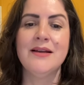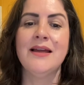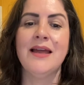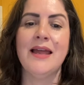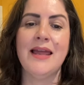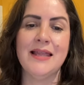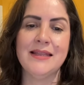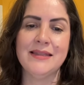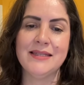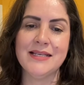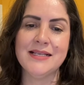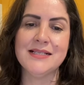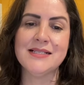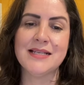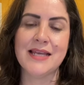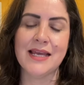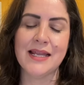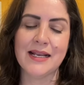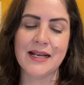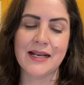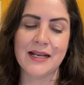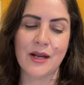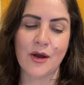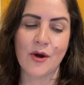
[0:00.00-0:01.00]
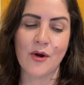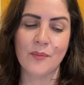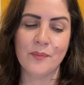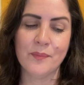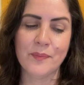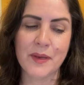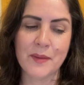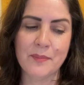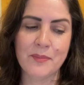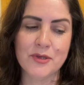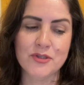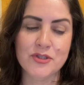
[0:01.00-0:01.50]
and this can allow
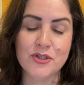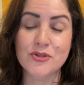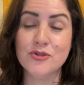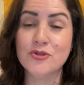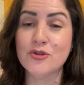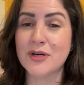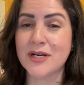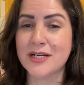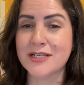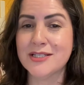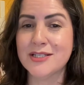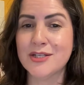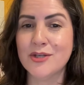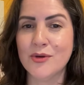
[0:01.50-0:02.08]
people to trust